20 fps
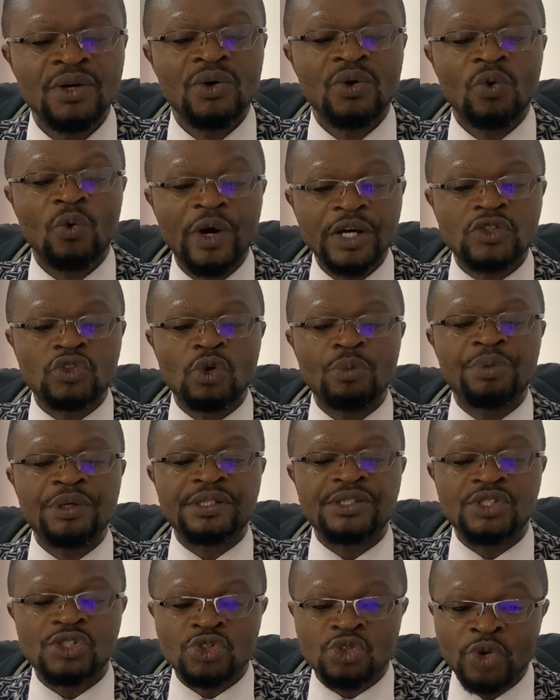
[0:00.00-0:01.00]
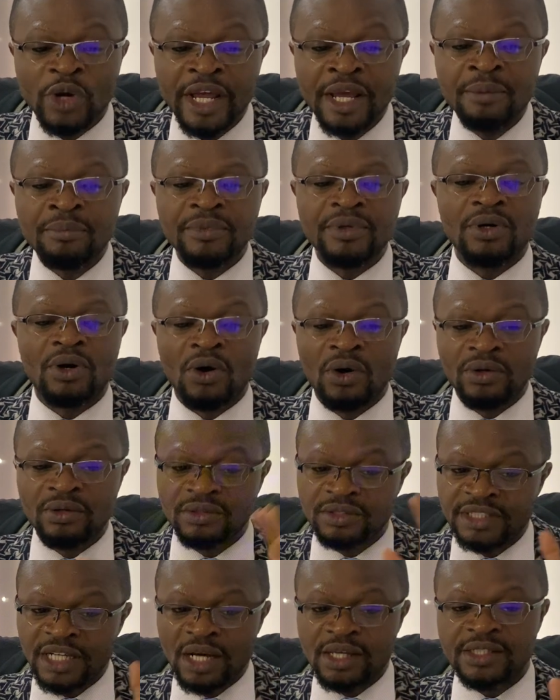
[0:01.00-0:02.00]
which will be streamed on
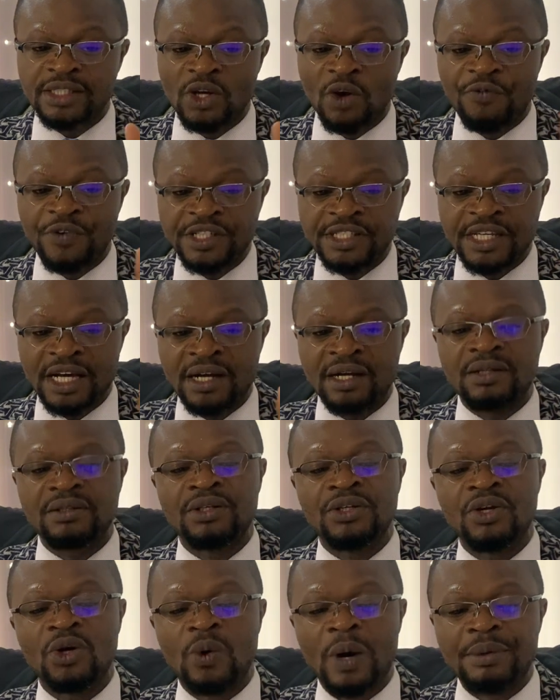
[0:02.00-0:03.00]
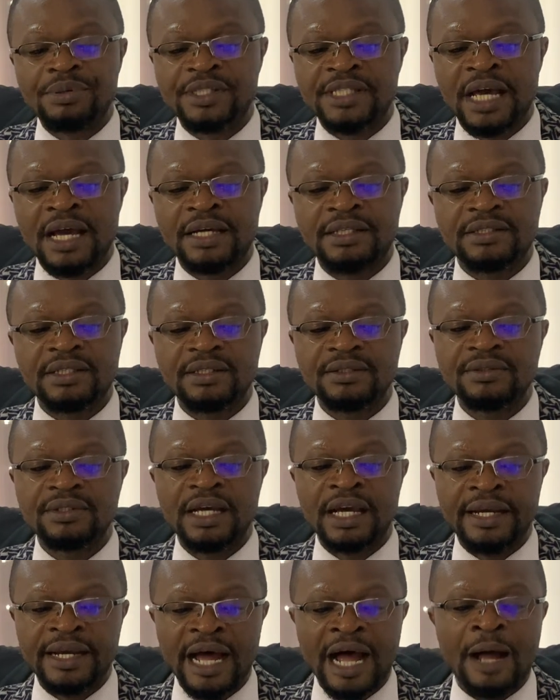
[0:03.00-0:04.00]
Chelsea official website
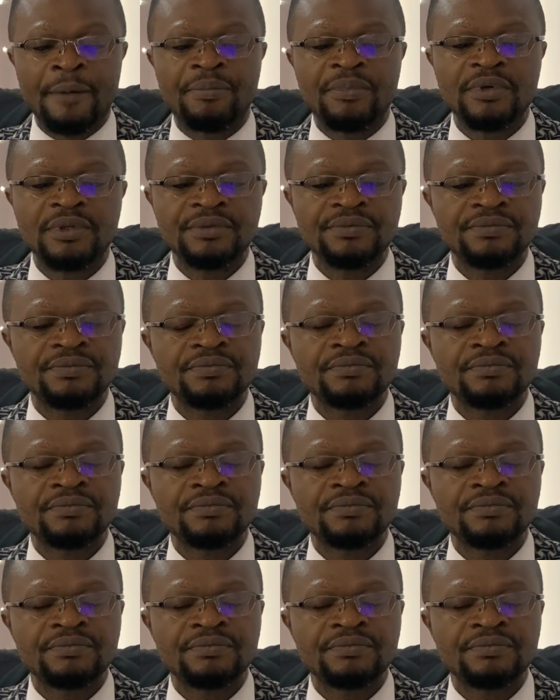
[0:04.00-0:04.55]
and app.